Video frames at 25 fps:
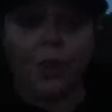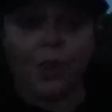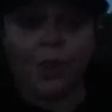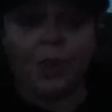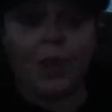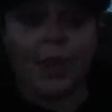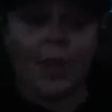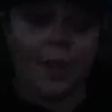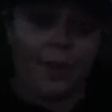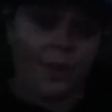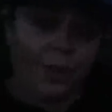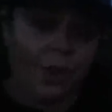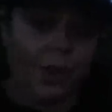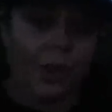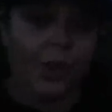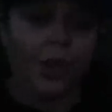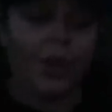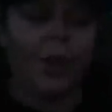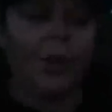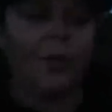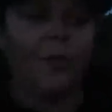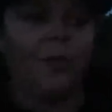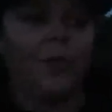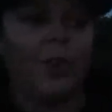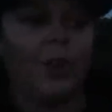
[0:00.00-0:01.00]
hunting and duck
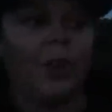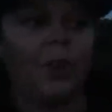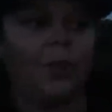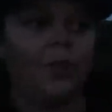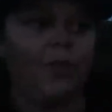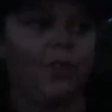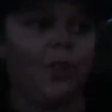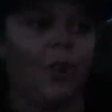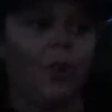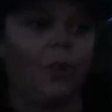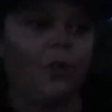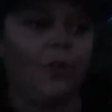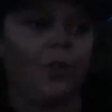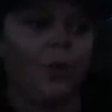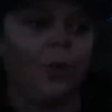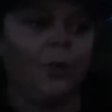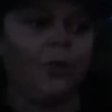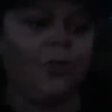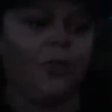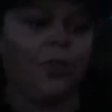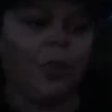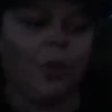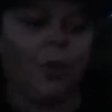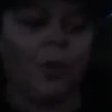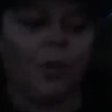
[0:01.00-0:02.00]
hunting videos also.
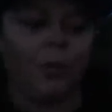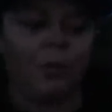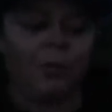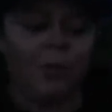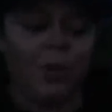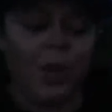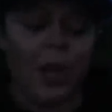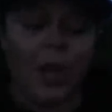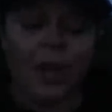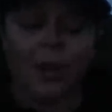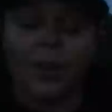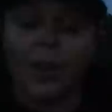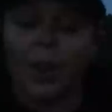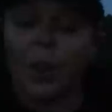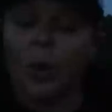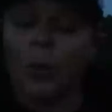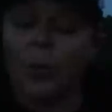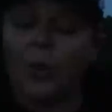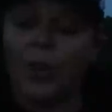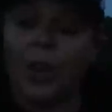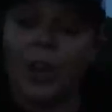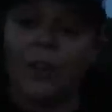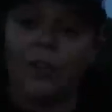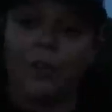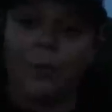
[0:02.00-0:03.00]
So yeah, I
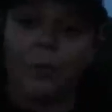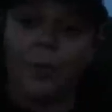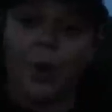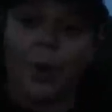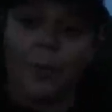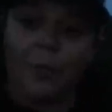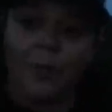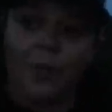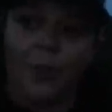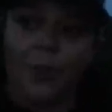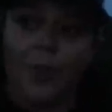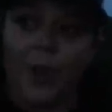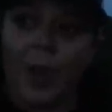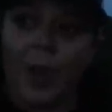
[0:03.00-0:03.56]
hope you guys are pumped for